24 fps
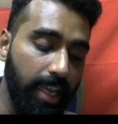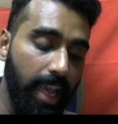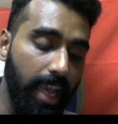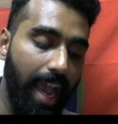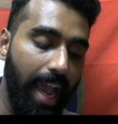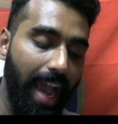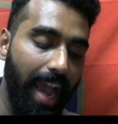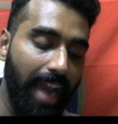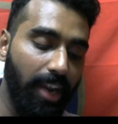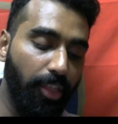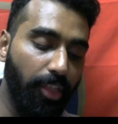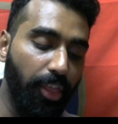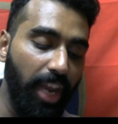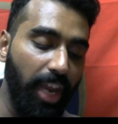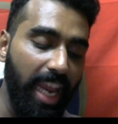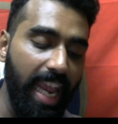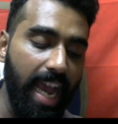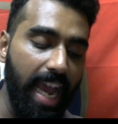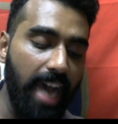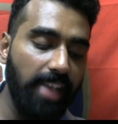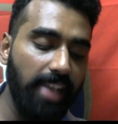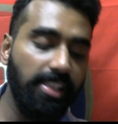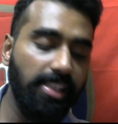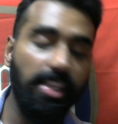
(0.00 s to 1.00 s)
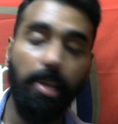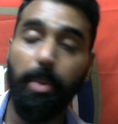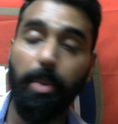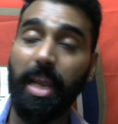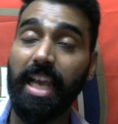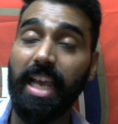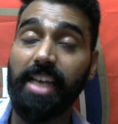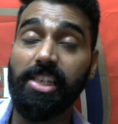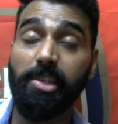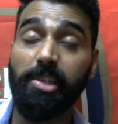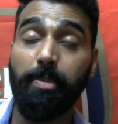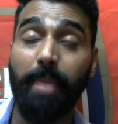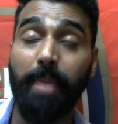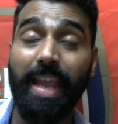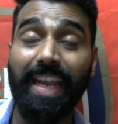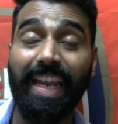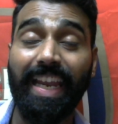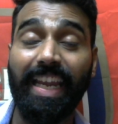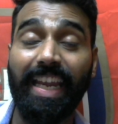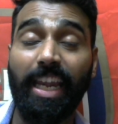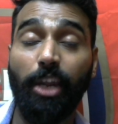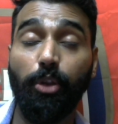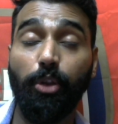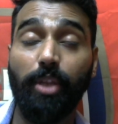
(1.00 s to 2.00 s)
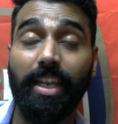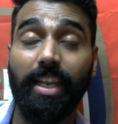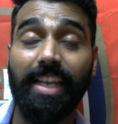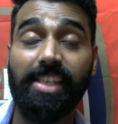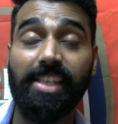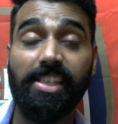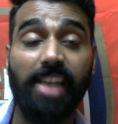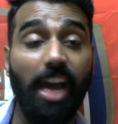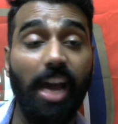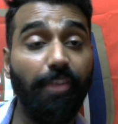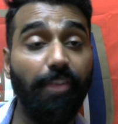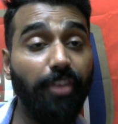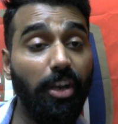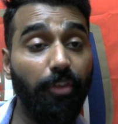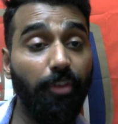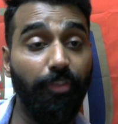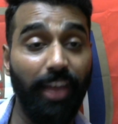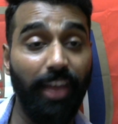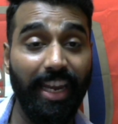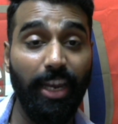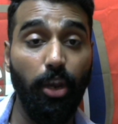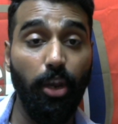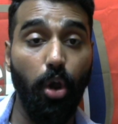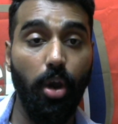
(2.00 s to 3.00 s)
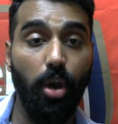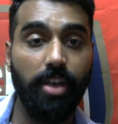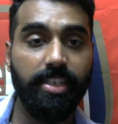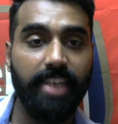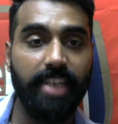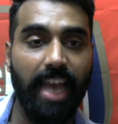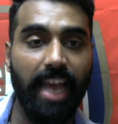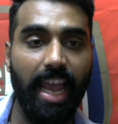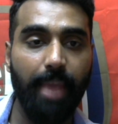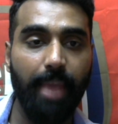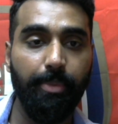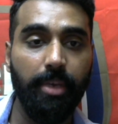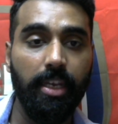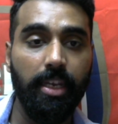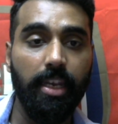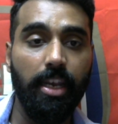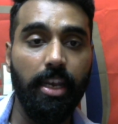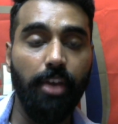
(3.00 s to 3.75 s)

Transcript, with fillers: and three Arsenal players make it into the list after a very long time.